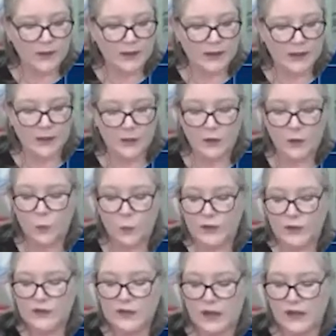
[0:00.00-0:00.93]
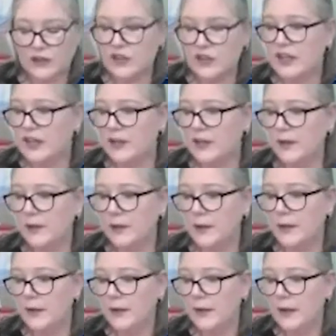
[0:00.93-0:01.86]
here, would touch here,
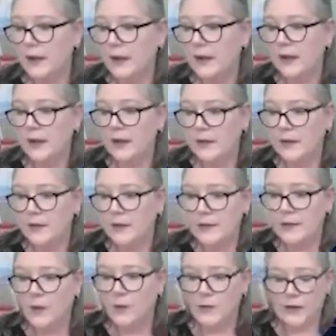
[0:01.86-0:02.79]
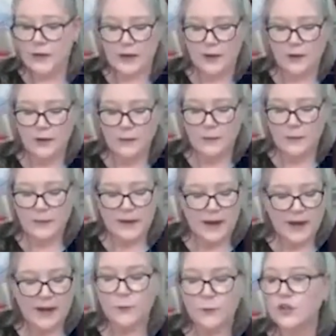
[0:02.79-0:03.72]
over here,
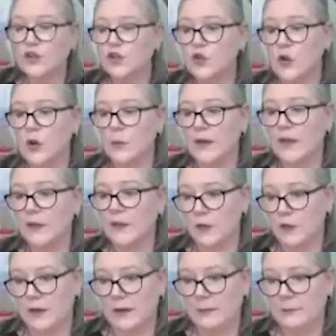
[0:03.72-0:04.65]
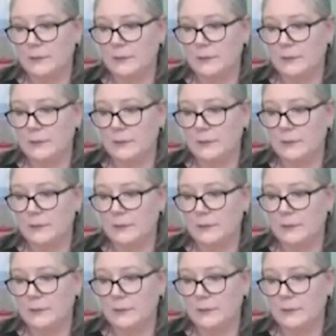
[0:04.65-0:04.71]
and it would short my circuit.